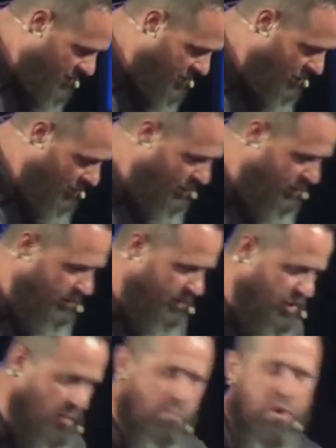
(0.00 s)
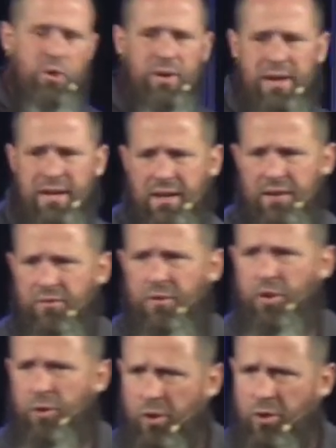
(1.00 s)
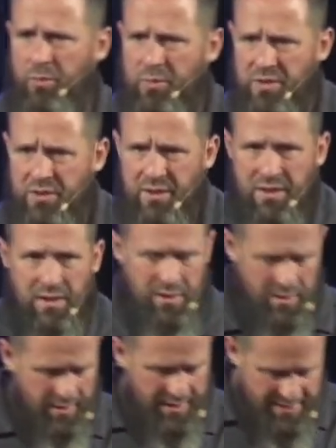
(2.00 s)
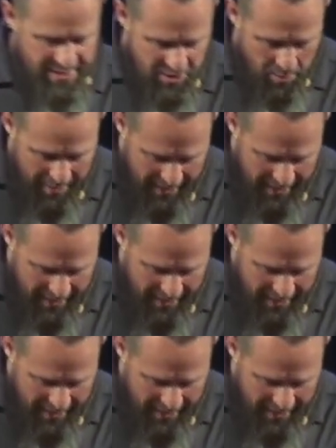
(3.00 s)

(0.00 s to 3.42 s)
substitute community for groups. He